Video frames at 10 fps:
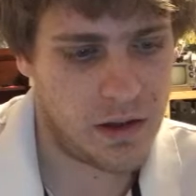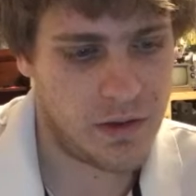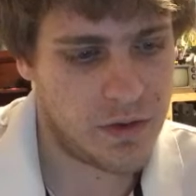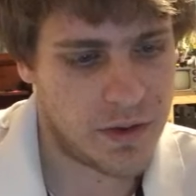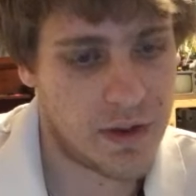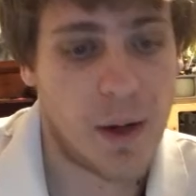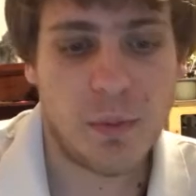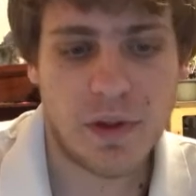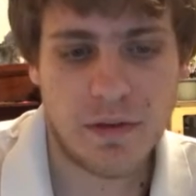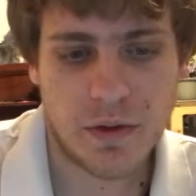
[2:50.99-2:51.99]
on the
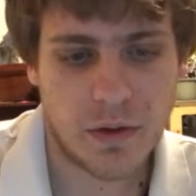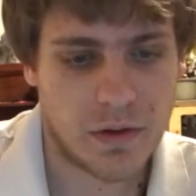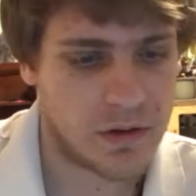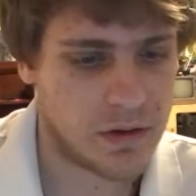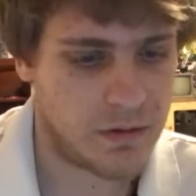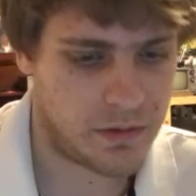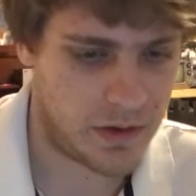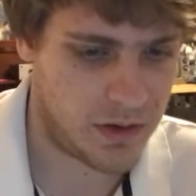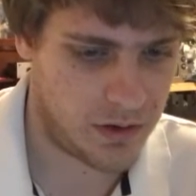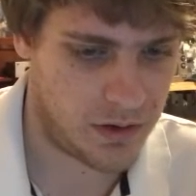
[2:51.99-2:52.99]
top left corner of
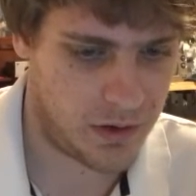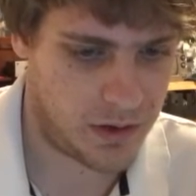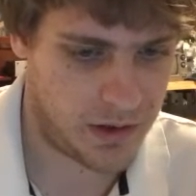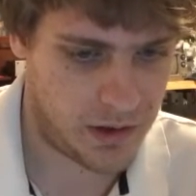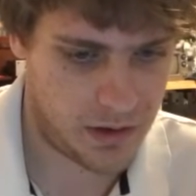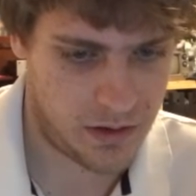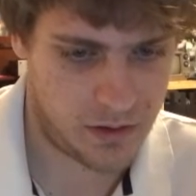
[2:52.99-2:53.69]
each drawing.